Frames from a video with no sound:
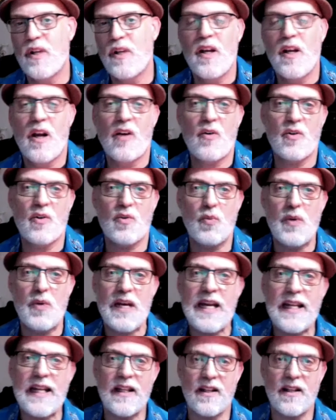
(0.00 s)
Of course,
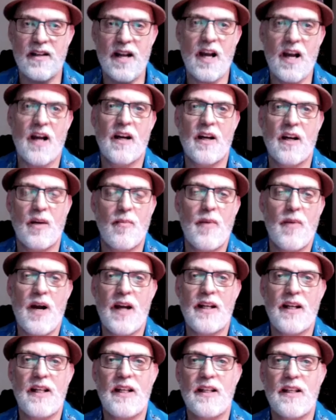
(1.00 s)
reading the Nag
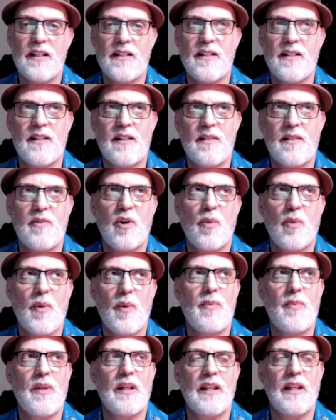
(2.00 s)
Hammadi is might
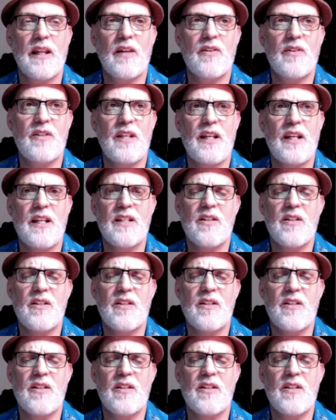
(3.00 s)
be a little tedious.